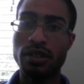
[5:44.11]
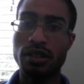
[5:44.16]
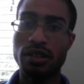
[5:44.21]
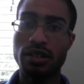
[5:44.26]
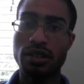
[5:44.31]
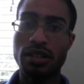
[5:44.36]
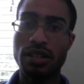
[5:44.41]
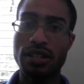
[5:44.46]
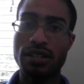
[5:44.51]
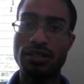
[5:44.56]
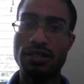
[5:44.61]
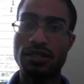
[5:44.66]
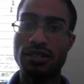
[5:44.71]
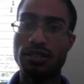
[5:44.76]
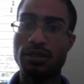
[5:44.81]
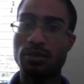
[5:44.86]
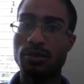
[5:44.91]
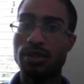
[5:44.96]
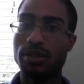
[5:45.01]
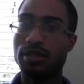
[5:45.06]
The last
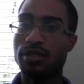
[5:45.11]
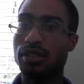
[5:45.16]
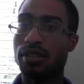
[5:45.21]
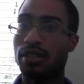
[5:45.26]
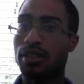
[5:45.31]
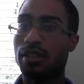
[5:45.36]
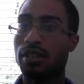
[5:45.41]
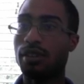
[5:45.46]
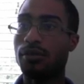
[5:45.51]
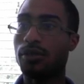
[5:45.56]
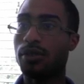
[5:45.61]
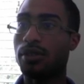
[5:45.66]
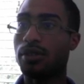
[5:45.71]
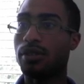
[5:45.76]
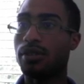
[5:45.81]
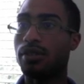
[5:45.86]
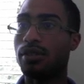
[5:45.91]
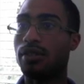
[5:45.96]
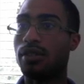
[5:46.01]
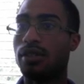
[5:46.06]
things I wanted to
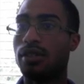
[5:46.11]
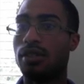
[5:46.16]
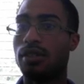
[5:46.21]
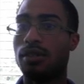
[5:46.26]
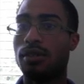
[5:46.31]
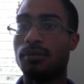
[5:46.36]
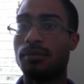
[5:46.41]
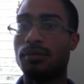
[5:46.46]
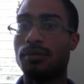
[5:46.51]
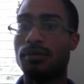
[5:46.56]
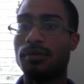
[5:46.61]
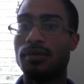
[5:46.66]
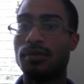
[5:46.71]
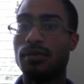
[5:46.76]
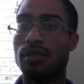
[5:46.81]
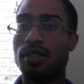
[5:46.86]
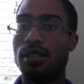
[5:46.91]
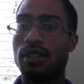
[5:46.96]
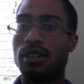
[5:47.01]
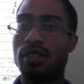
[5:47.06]
cover
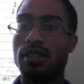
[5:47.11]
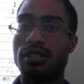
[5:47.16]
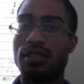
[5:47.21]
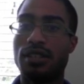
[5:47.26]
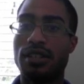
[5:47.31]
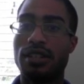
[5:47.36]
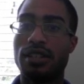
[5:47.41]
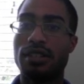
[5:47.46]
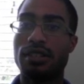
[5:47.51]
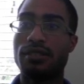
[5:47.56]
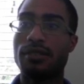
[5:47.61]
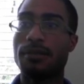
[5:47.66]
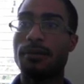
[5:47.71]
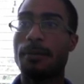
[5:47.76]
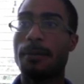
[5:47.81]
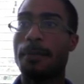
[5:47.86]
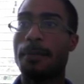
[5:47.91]
is that